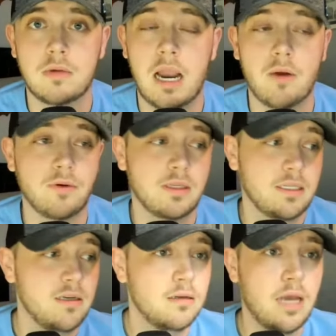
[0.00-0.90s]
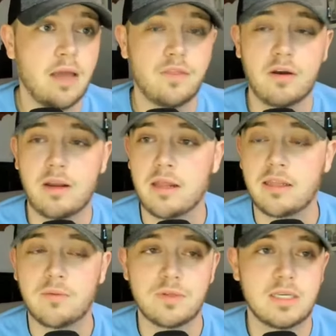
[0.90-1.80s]
I really did. I thought
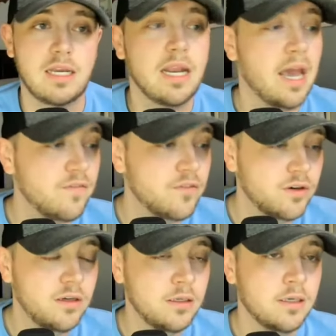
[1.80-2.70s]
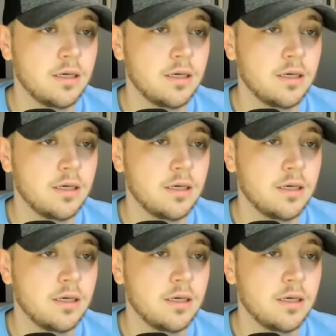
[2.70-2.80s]
Elliott was getting after it.